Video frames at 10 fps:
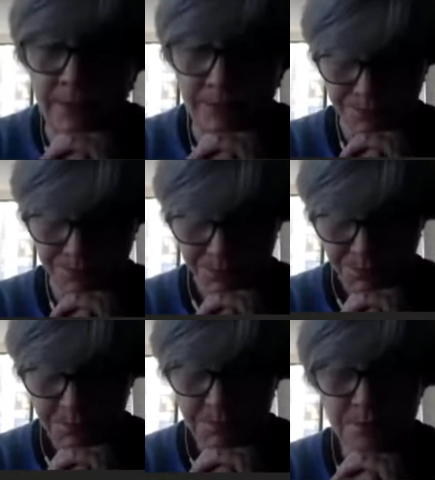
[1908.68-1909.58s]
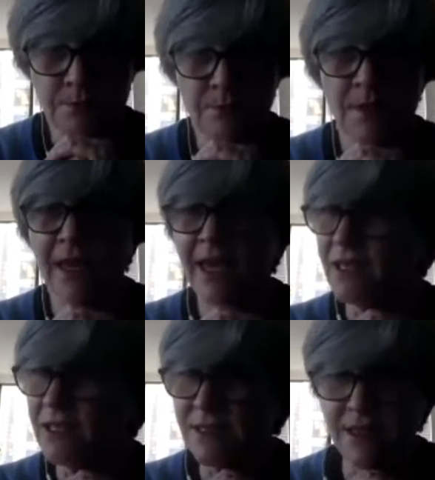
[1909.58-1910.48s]
in,
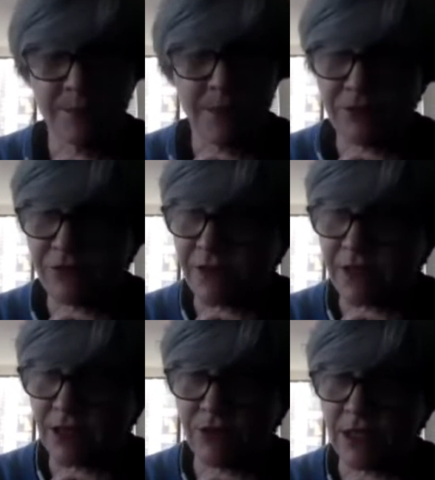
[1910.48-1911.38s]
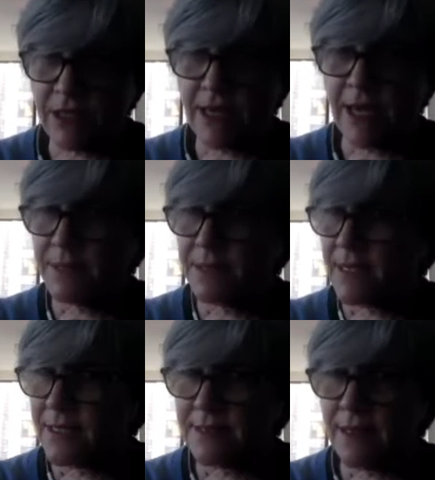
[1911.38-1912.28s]
Ellen, something funny really
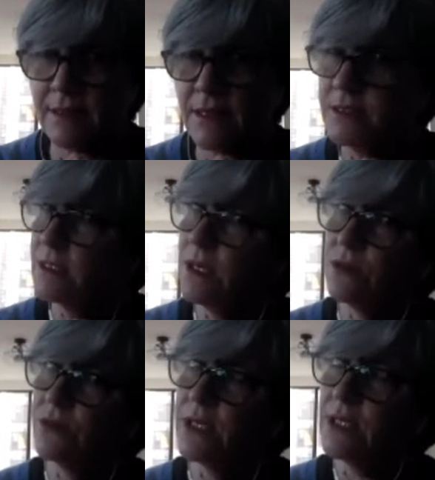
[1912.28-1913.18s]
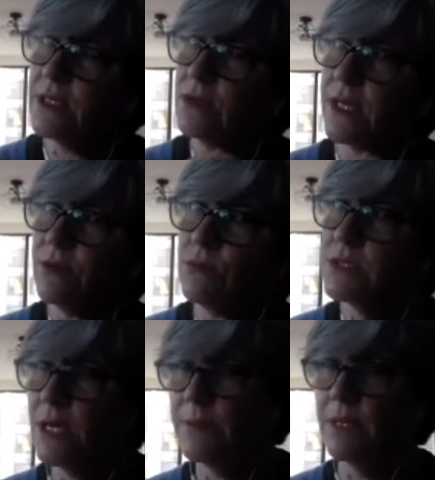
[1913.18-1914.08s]
happened last night. And I said, Oh, really? Okay,
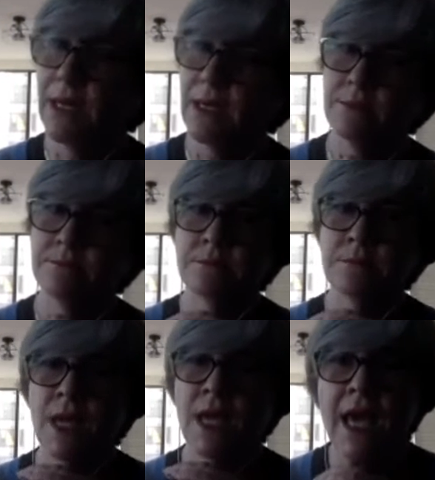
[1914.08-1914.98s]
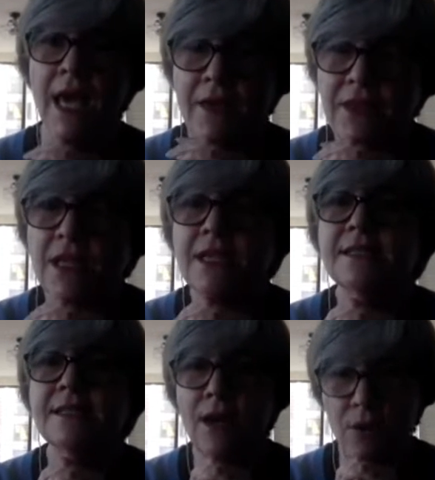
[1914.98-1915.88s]
well tell me about it. And
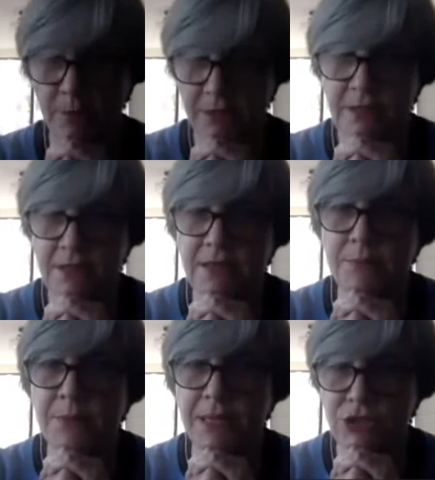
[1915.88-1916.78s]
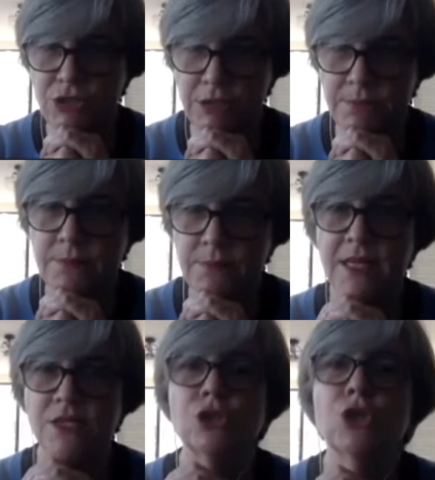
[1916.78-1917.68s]
they tell me that the patient
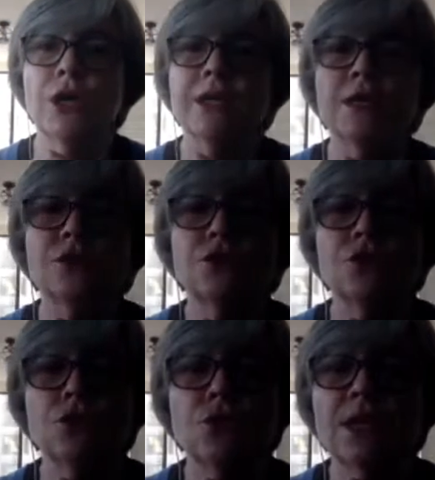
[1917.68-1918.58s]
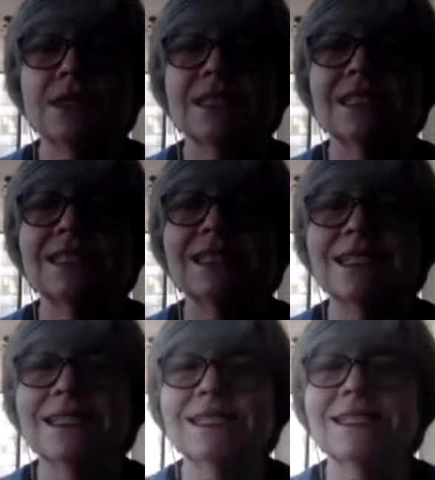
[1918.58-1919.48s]
is talking to a
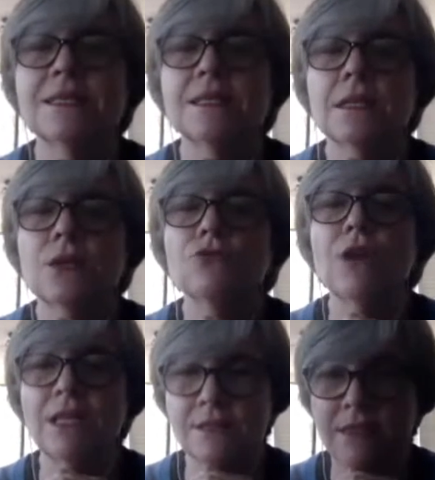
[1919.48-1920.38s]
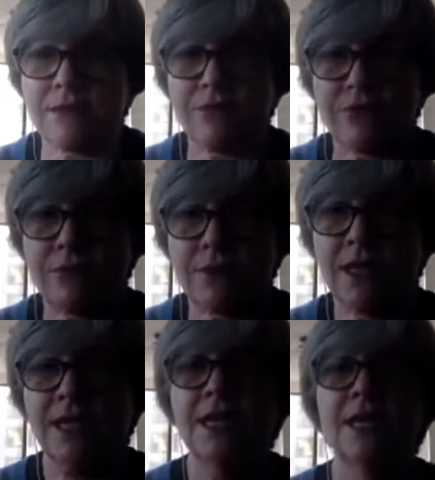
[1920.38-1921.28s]
deceased relative.
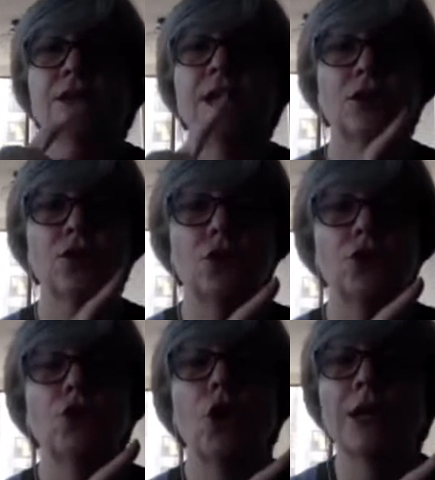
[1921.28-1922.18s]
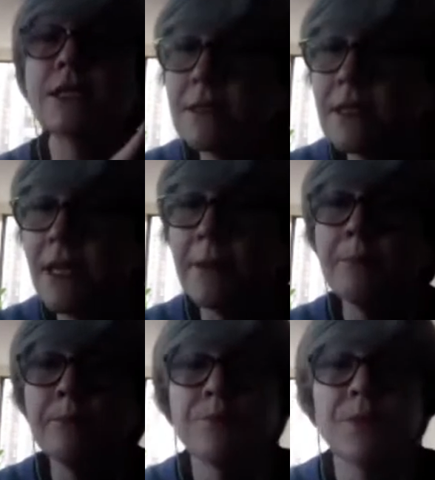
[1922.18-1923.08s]
Sure. They're talking to
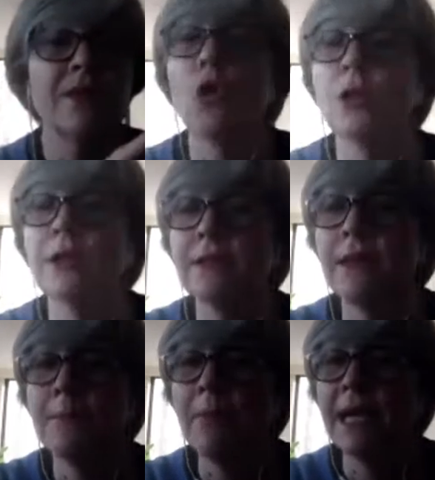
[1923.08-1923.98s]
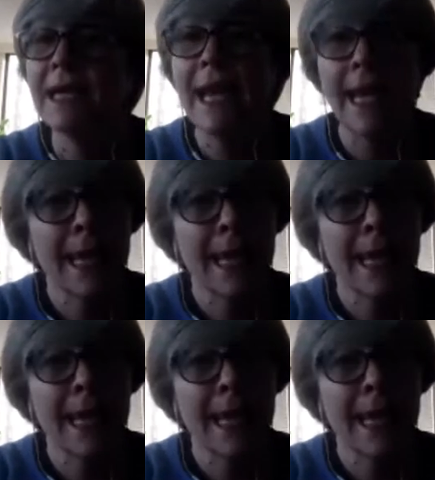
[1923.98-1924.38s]
them, they are calling them by